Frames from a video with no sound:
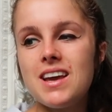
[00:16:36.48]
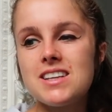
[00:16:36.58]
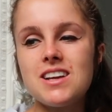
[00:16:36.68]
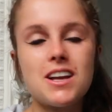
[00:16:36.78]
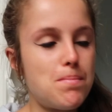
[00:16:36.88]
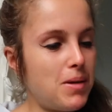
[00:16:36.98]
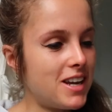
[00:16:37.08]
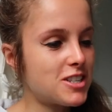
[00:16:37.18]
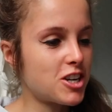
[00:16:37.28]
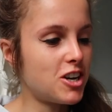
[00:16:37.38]
It's like a
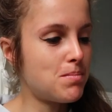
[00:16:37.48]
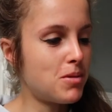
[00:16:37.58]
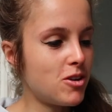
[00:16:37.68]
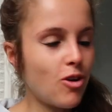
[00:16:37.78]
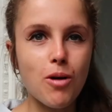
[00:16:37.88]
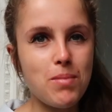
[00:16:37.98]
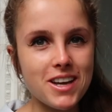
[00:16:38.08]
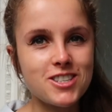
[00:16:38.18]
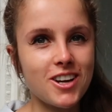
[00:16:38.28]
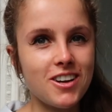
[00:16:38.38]
picture, but not a
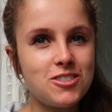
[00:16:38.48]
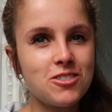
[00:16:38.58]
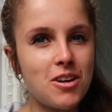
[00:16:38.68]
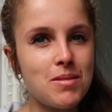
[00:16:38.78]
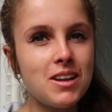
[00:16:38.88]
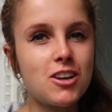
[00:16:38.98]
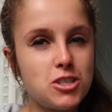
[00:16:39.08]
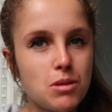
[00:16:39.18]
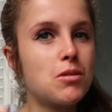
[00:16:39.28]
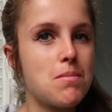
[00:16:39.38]
picture. Do you know what I mean?
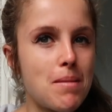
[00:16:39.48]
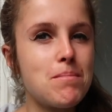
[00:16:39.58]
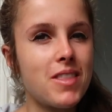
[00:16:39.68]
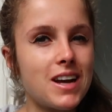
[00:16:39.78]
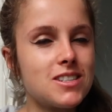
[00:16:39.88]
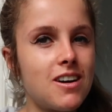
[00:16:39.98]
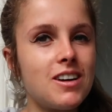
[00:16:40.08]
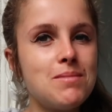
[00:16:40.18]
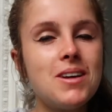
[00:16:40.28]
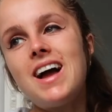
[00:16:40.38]
Because you will remember that
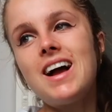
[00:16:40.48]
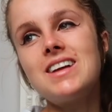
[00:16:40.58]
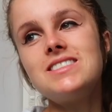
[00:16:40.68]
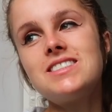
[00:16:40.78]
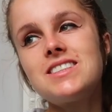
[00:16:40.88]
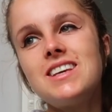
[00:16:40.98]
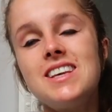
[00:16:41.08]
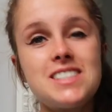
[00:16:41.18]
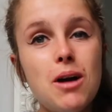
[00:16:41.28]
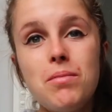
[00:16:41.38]
time, and
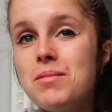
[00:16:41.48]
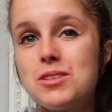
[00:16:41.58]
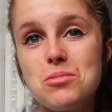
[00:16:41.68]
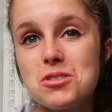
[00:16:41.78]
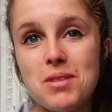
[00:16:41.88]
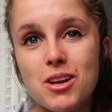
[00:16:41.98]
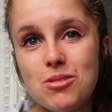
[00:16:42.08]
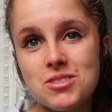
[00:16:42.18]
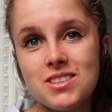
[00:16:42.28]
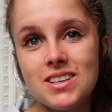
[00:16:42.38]
it's helping me towards my
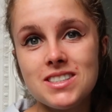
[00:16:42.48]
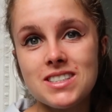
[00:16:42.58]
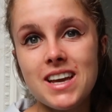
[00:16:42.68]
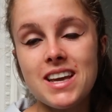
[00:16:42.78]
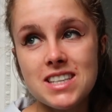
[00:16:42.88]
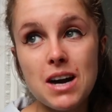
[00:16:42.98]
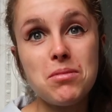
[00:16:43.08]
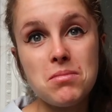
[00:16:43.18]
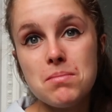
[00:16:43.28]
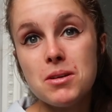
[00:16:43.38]
goals at the end of the day. It's
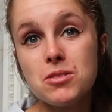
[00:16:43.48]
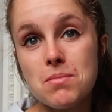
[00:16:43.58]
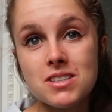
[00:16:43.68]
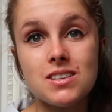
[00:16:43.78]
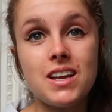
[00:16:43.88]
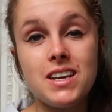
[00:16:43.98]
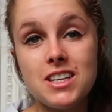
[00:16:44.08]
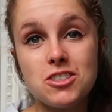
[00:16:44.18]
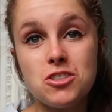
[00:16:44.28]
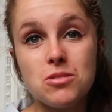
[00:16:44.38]
helping me build the muscle I
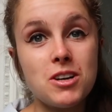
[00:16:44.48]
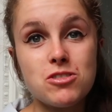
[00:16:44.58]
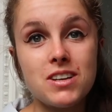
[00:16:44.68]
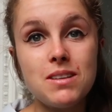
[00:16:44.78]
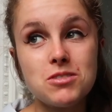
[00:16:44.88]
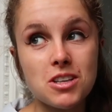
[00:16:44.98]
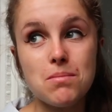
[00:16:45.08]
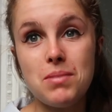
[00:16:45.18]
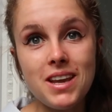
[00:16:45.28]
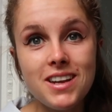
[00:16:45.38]
need to do my dream, to
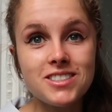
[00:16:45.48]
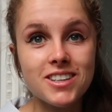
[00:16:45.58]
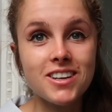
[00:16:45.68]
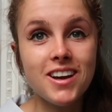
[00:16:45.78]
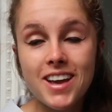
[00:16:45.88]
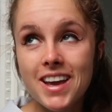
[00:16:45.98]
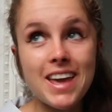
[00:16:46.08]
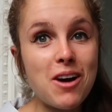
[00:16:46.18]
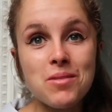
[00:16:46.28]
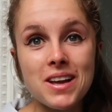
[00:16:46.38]
compete, to
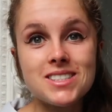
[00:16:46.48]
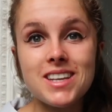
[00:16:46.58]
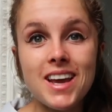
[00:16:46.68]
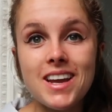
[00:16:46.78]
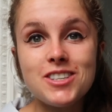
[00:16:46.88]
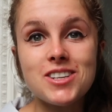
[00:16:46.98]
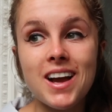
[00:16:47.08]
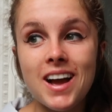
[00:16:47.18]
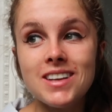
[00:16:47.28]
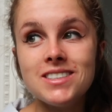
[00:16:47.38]
get on that stage
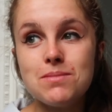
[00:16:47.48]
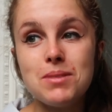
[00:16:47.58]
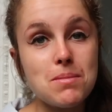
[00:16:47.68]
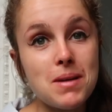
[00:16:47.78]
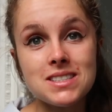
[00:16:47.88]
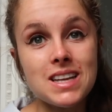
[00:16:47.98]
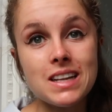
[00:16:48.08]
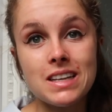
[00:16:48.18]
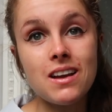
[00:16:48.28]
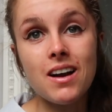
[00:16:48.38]
and be the best
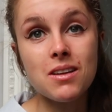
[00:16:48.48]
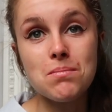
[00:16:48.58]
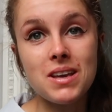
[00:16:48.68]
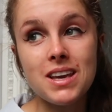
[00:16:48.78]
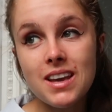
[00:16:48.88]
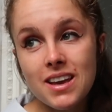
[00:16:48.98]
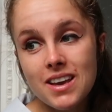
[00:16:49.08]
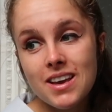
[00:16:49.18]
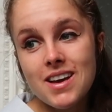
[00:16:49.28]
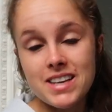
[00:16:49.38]
athlete I can be.
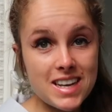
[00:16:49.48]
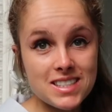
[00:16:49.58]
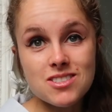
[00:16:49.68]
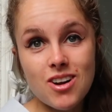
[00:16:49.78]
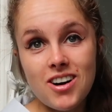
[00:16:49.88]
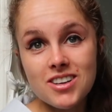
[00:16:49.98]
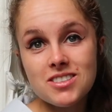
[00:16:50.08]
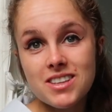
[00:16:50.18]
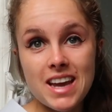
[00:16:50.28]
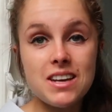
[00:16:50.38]
And yes, it's
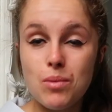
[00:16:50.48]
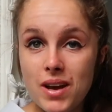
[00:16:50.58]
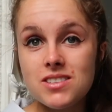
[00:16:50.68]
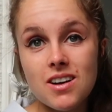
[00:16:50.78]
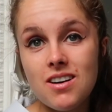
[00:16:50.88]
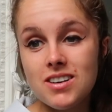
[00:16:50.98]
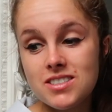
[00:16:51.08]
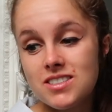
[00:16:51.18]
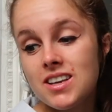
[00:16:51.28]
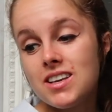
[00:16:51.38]
hard. Gaining weight is hard.